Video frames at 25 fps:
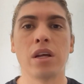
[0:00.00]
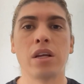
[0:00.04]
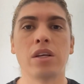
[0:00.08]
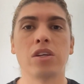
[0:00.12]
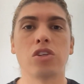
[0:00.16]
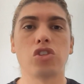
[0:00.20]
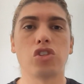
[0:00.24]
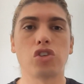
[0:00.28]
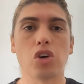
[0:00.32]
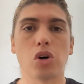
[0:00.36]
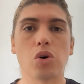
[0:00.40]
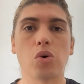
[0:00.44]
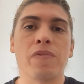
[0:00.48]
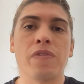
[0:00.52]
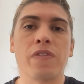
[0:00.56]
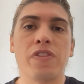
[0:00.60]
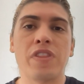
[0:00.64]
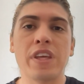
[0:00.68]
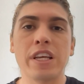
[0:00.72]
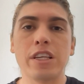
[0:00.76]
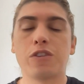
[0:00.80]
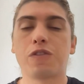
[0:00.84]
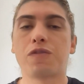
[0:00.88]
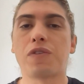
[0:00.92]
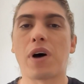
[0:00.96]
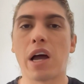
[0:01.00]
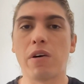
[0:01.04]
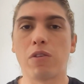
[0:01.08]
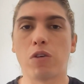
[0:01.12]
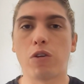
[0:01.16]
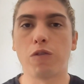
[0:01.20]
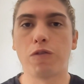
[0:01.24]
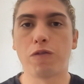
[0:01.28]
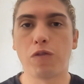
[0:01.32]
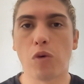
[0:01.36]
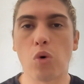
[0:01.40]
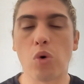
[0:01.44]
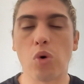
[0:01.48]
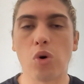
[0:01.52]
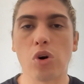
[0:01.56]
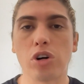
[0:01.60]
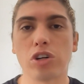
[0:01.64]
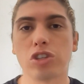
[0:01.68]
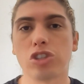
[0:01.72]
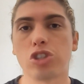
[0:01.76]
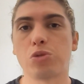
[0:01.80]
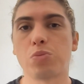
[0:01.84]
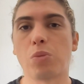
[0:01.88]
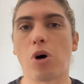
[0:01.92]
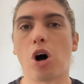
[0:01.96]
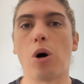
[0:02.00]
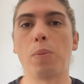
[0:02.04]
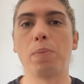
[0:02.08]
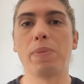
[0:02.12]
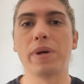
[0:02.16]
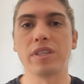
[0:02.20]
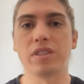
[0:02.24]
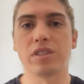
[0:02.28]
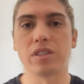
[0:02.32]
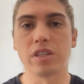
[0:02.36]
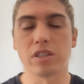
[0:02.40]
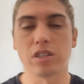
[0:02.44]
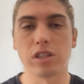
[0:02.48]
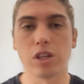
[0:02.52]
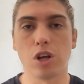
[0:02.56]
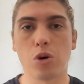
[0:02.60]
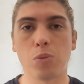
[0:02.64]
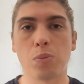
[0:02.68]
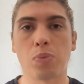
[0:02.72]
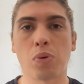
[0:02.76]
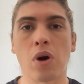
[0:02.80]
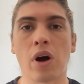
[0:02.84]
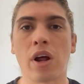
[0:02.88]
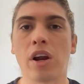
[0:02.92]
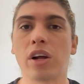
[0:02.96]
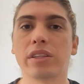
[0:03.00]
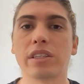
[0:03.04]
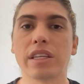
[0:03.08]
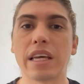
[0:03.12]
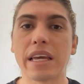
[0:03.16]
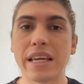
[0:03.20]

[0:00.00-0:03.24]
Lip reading: So this 504 small business loan product